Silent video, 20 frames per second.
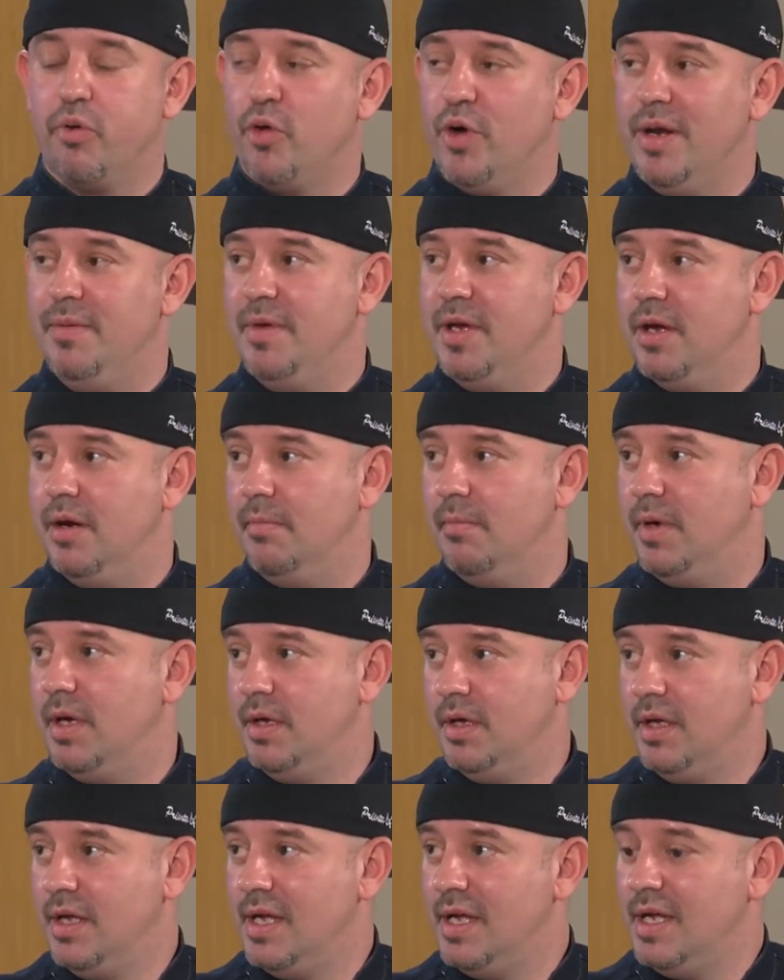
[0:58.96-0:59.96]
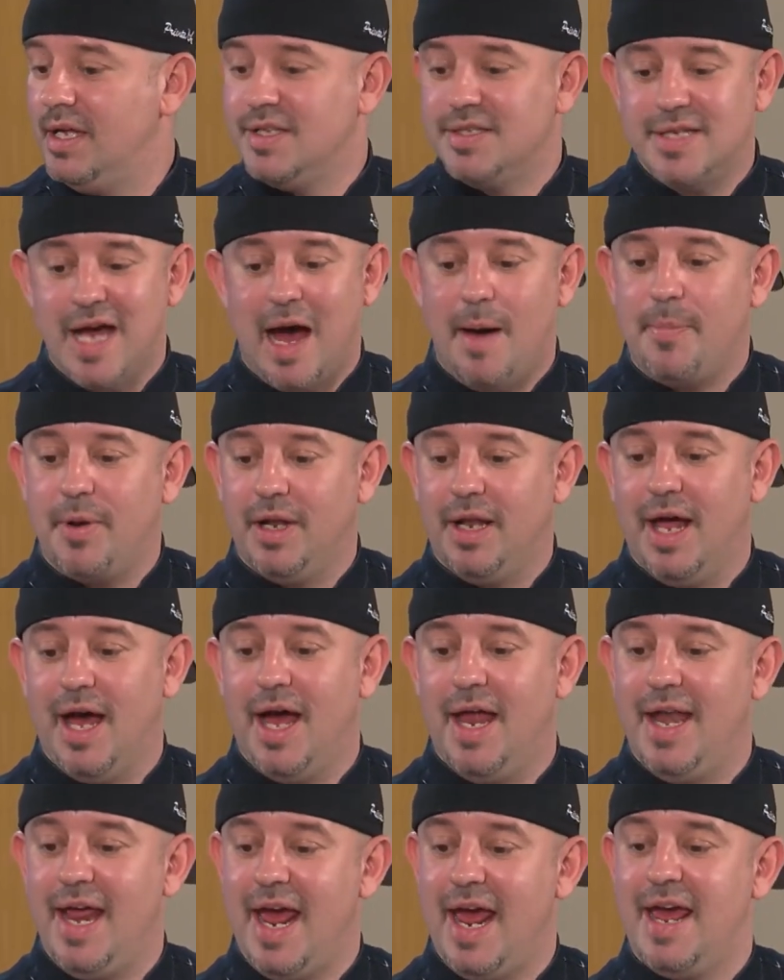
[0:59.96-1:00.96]
in premium top of the
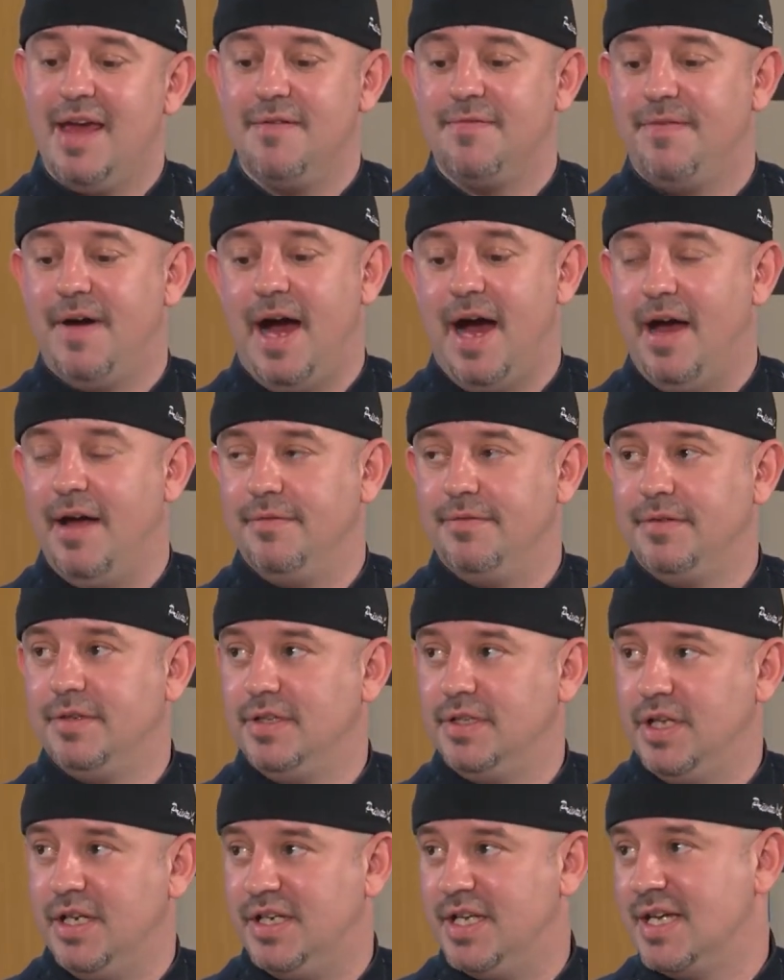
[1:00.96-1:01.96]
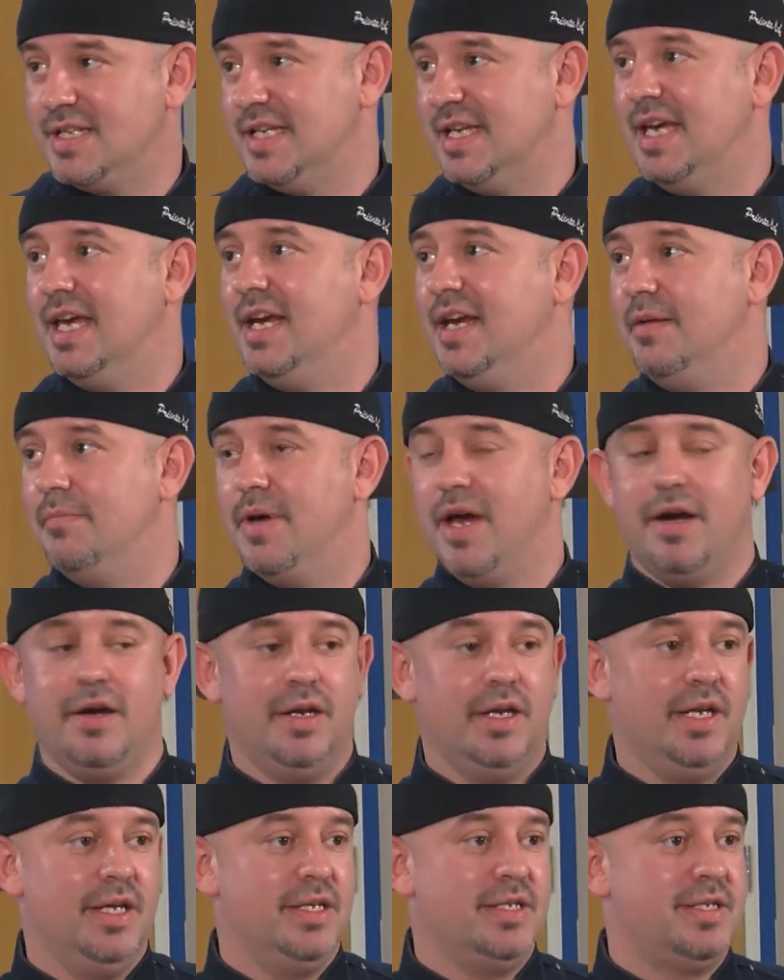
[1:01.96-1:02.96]
line A5. It doesn't get any
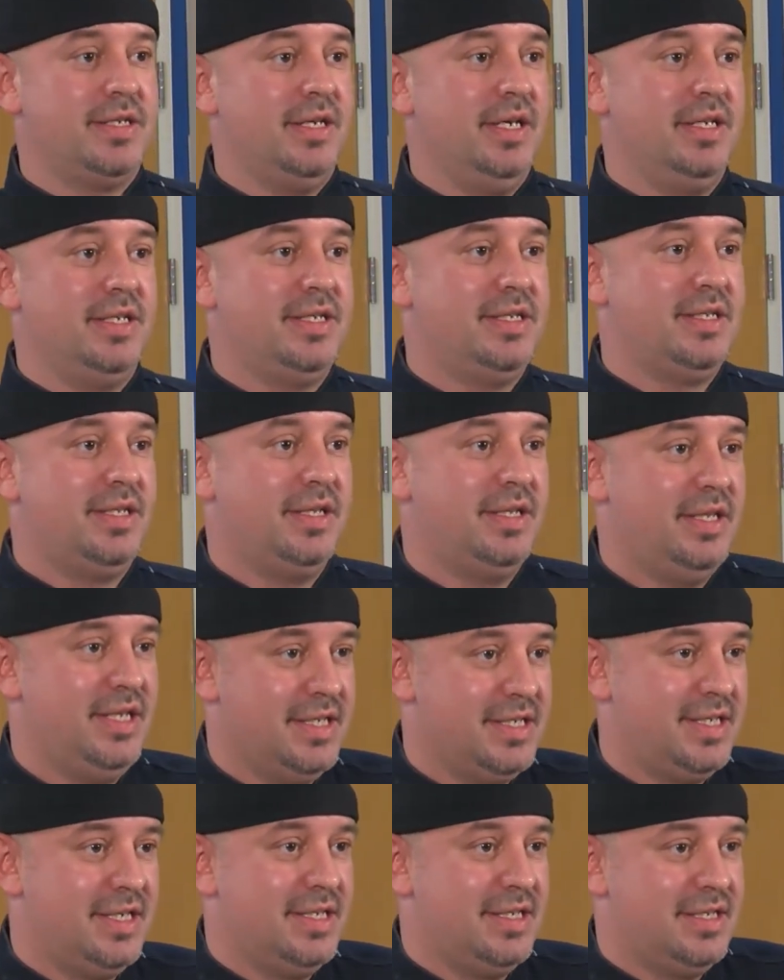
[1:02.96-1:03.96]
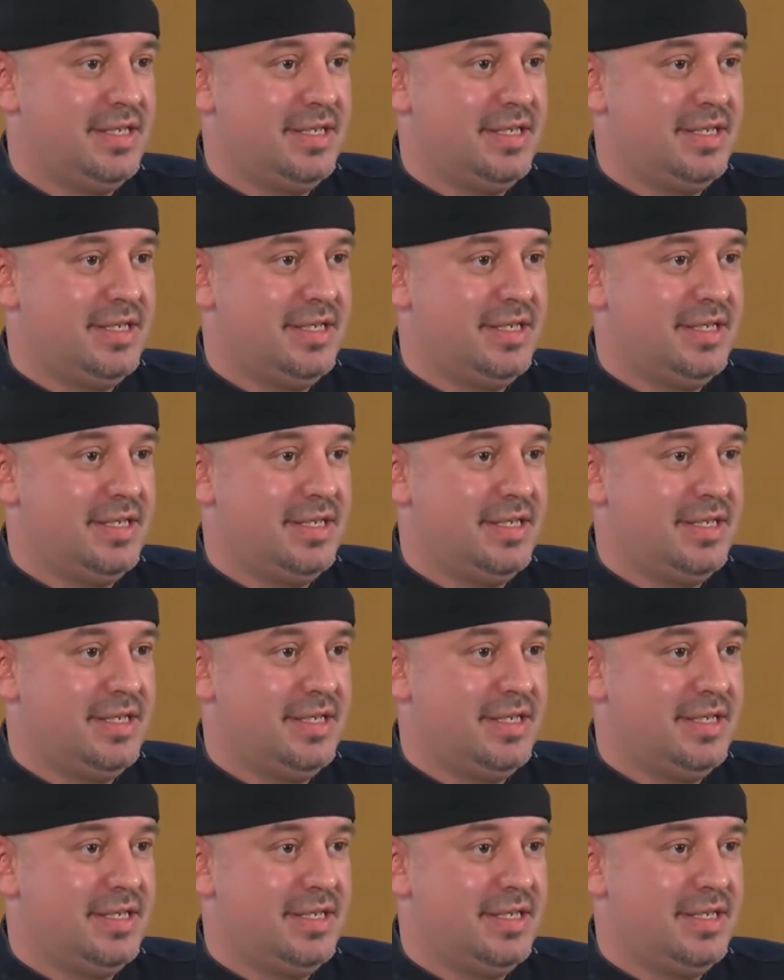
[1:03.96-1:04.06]
better than this. It's, it's uh, this I, I,